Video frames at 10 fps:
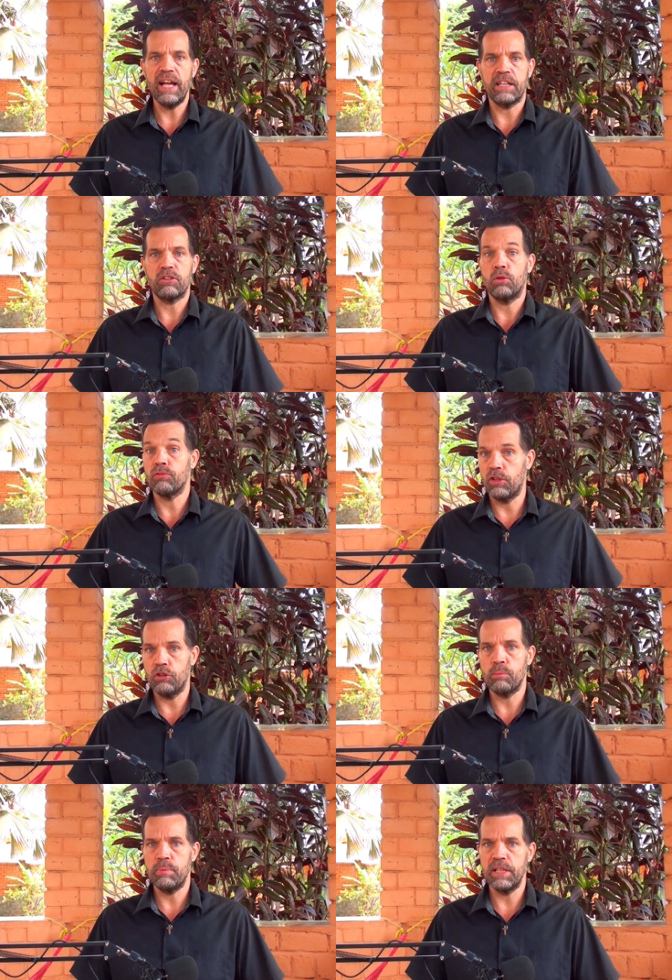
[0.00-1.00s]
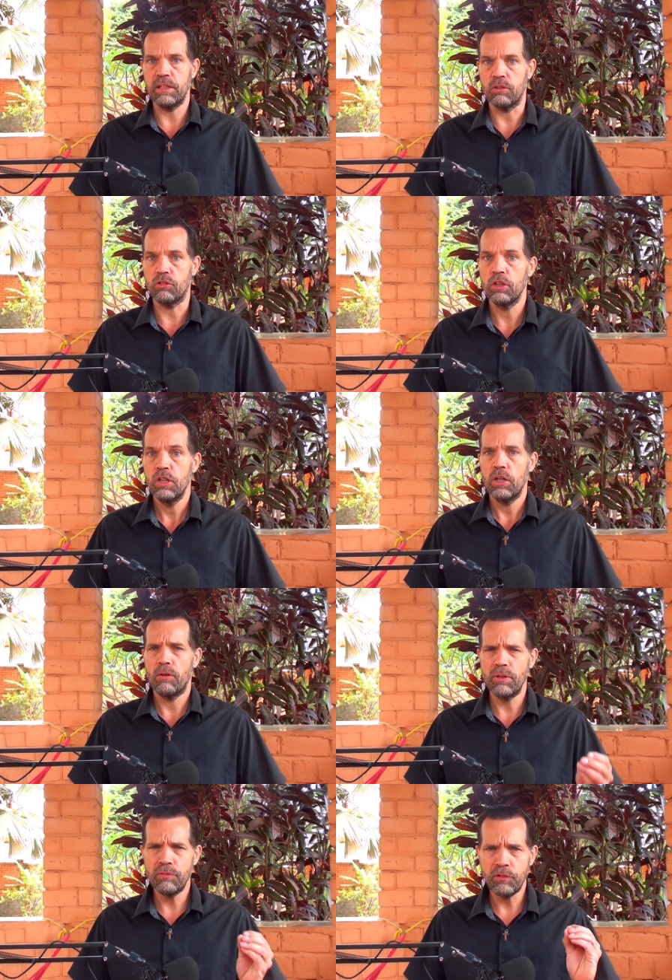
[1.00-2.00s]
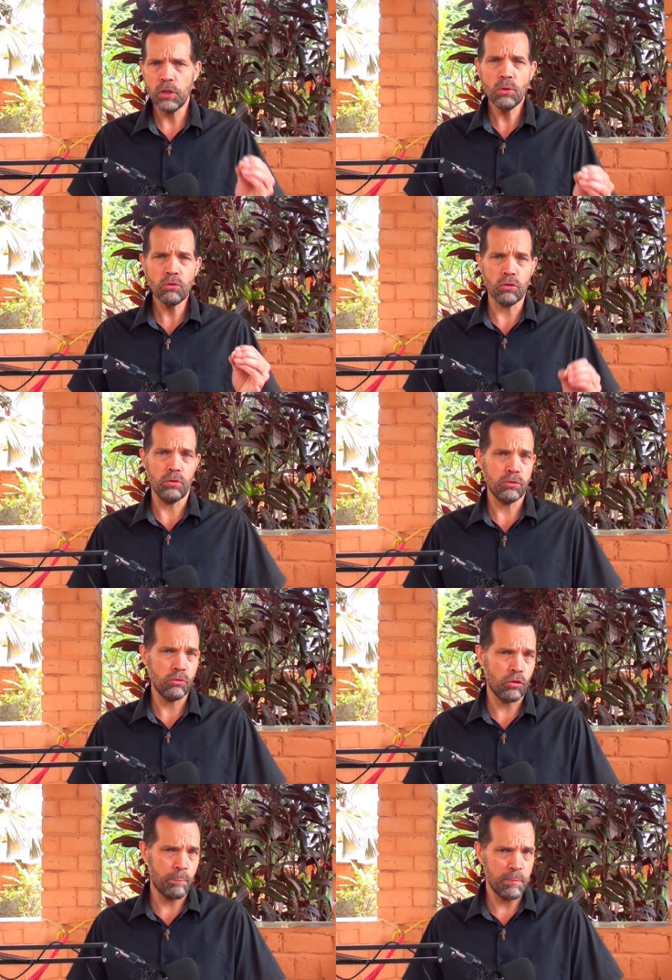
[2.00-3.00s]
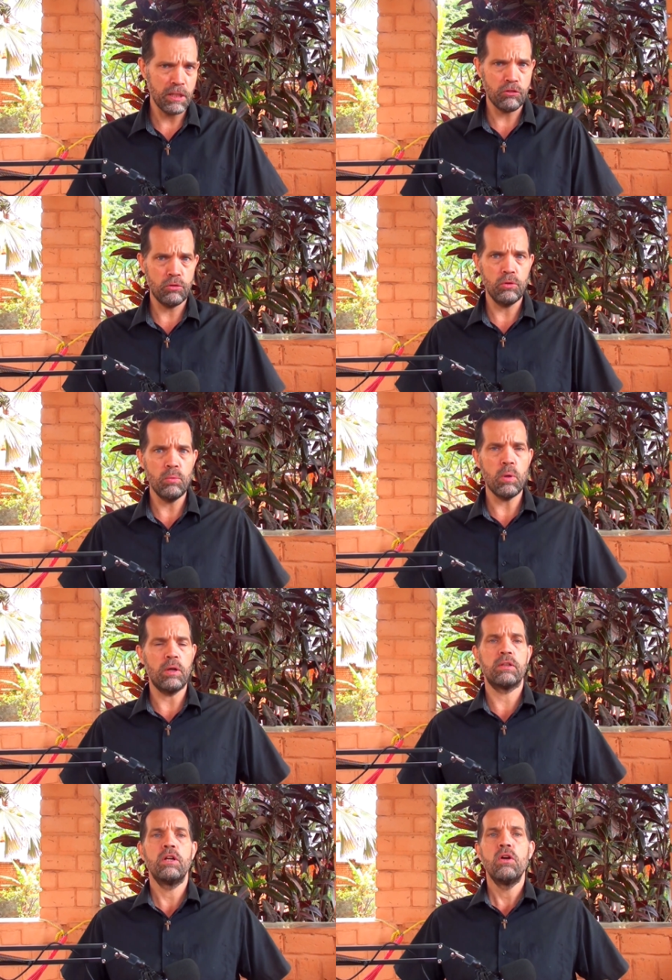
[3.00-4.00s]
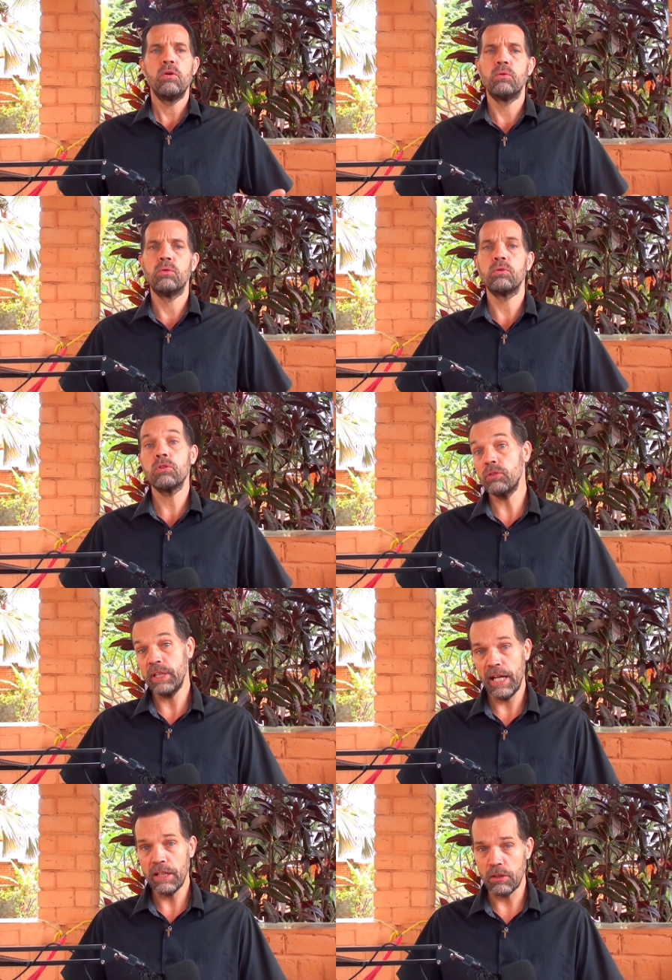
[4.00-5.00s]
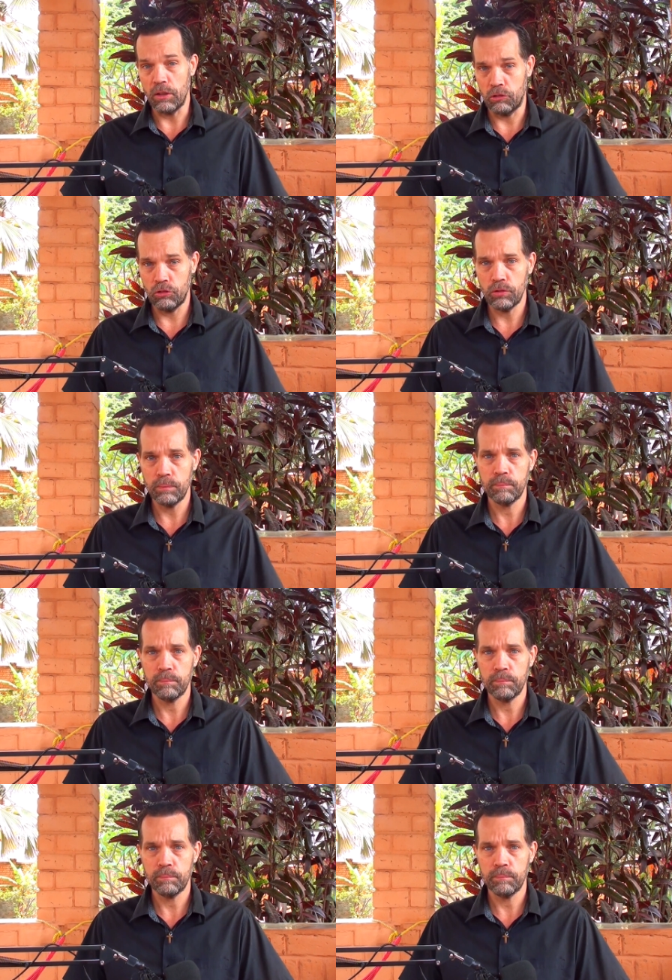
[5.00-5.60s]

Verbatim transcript: act of disobedience, a refusal to submit to the one who created us.